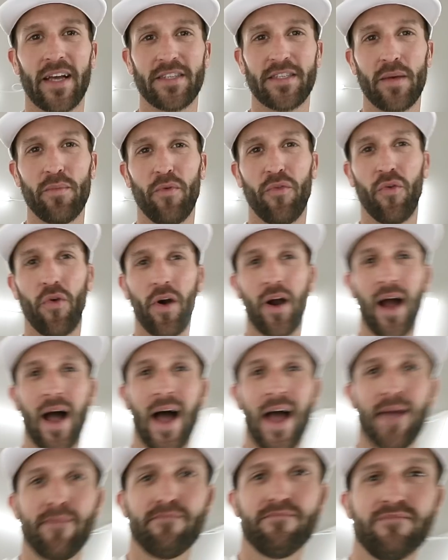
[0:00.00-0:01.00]
Like I said before,
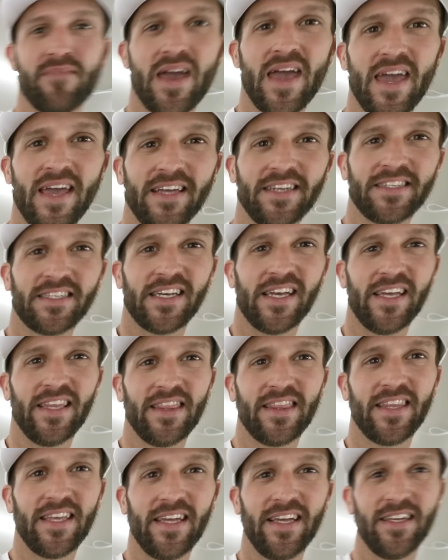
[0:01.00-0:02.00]
I may
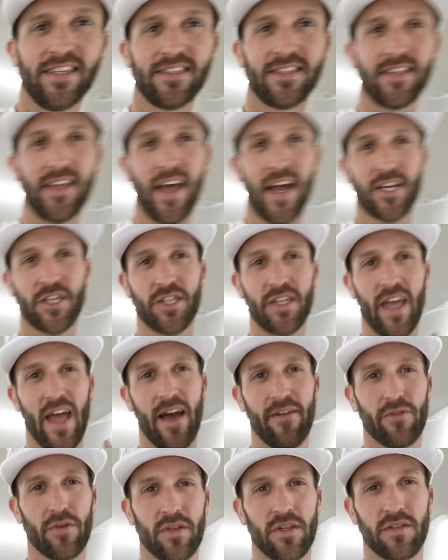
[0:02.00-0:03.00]
tint these. Actually,
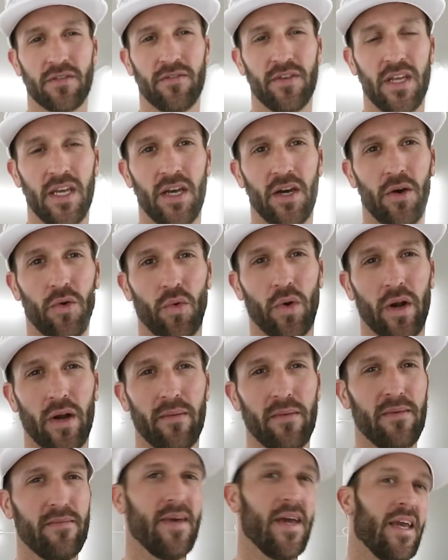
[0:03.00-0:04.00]
after this video, we're
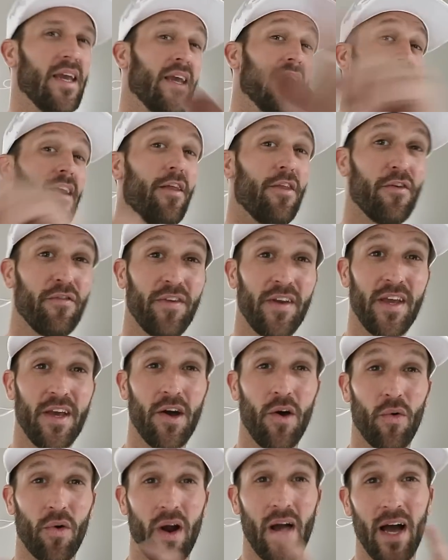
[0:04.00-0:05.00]
gonna be making another
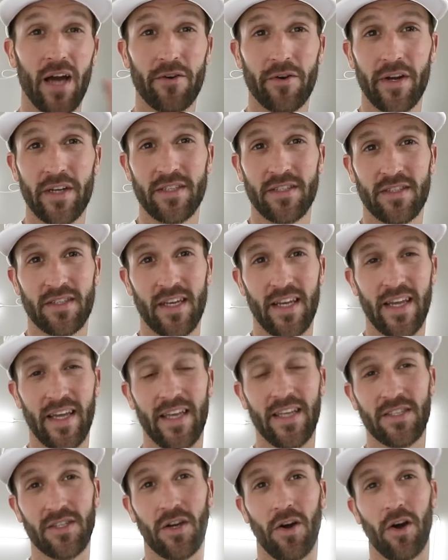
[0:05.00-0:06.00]
video where Andres is getting
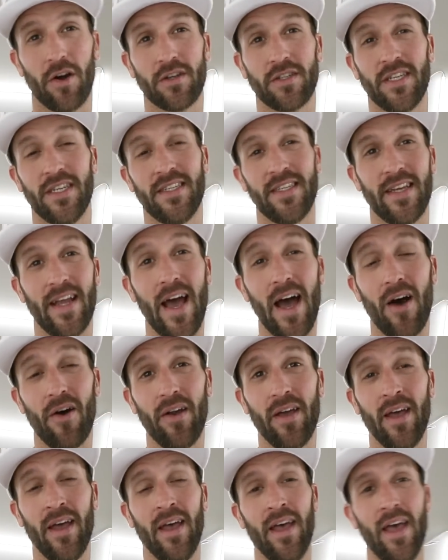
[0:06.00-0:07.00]
his car tinted
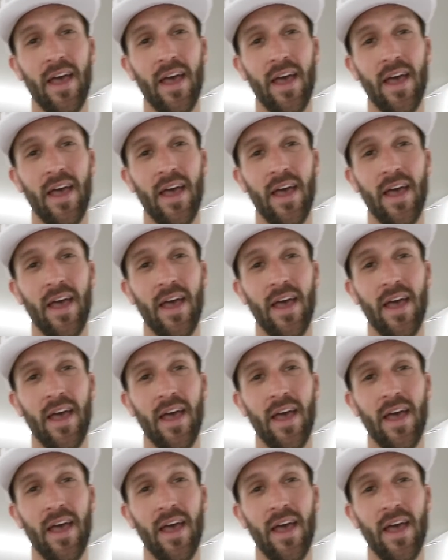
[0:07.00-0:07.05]
out